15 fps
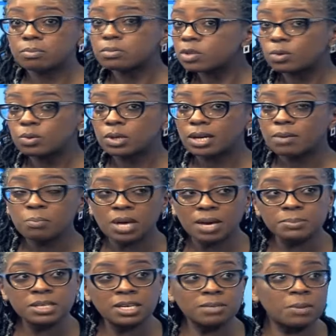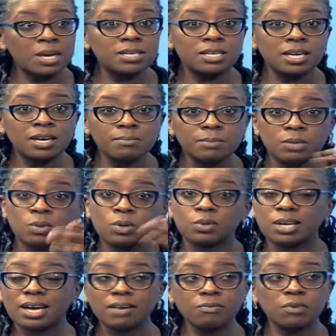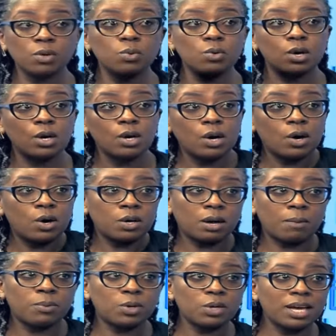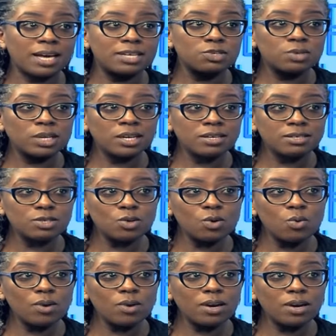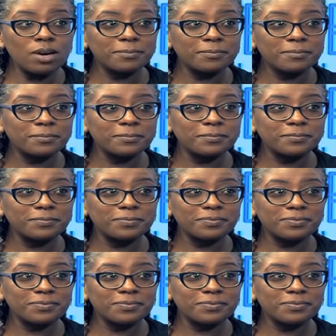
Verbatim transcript: yo, hit me up, send me a D M, and we could have you on our podcast really soon. Very good vibes.